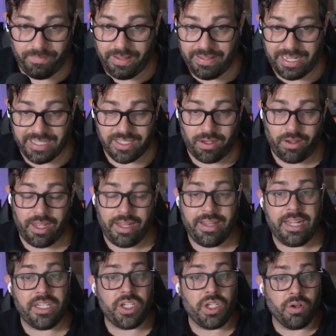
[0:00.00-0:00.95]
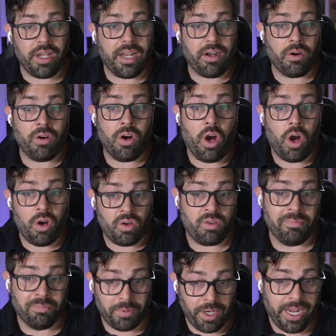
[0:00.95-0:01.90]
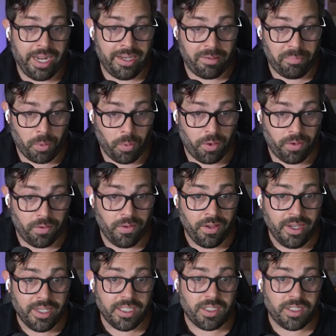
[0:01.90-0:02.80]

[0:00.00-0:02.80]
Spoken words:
And that's all. And then she'll get her own branded portal.